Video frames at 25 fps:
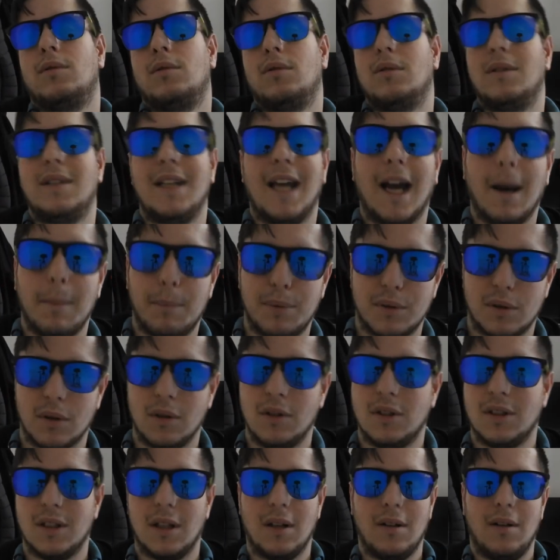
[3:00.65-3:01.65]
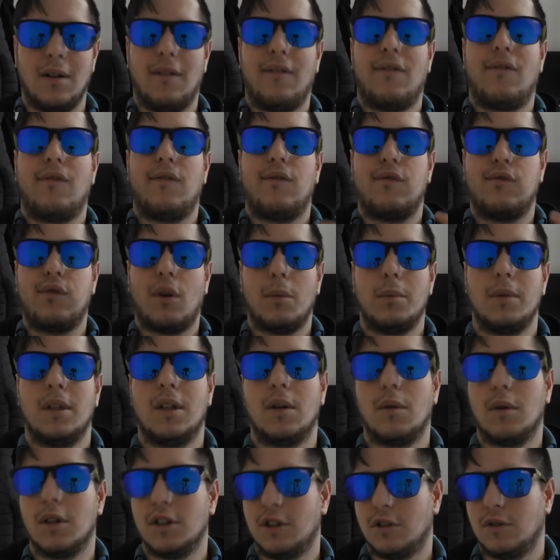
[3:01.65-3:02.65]
the episodes from the
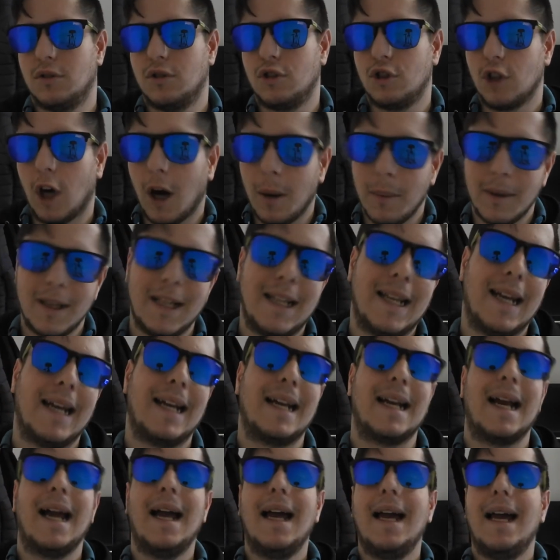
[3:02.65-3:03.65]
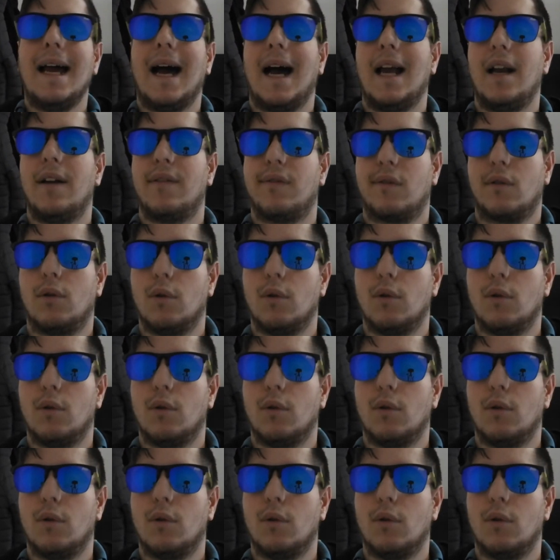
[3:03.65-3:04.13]
original Shaman King. And, of